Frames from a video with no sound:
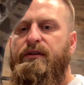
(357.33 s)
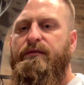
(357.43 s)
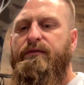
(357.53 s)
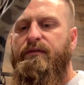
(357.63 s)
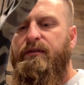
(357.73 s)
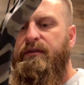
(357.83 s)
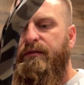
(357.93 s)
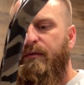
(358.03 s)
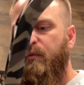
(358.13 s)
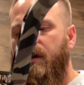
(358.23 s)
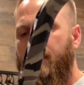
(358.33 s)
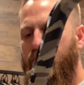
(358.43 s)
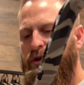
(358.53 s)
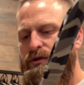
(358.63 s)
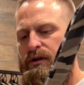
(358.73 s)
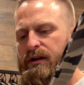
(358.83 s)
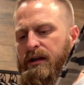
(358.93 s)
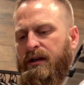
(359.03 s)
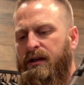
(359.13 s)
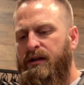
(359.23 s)
of the Prime archery.
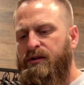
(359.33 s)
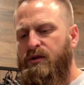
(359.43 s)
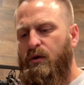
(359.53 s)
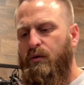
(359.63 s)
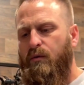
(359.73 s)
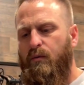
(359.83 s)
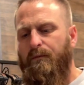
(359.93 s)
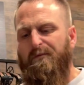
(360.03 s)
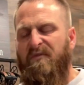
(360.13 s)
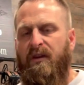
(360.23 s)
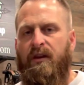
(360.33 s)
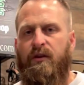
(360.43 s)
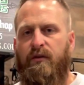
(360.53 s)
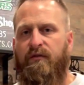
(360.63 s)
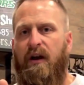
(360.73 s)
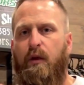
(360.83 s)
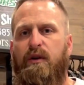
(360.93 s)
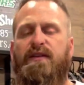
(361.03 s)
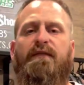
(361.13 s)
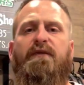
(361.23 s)
So follow
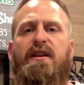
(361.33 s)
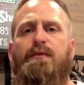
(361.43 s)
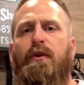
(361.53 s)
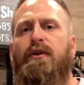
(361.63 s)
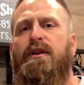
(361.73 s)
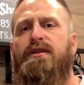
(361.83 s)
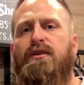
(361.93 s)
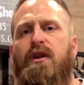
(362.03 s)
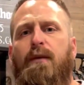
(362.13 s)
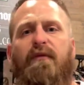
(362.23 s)
us on Facebook or Instagram at